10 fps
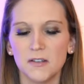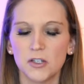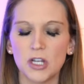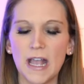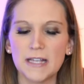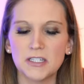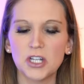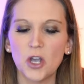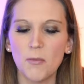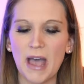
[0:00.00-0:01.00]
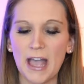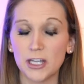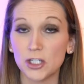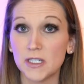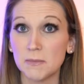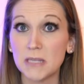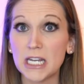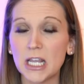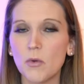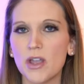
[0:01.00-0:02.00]
So she has to go back and she's
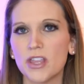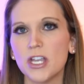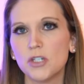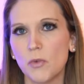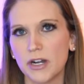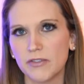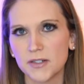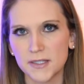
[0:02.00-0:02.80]
meeting with each one of her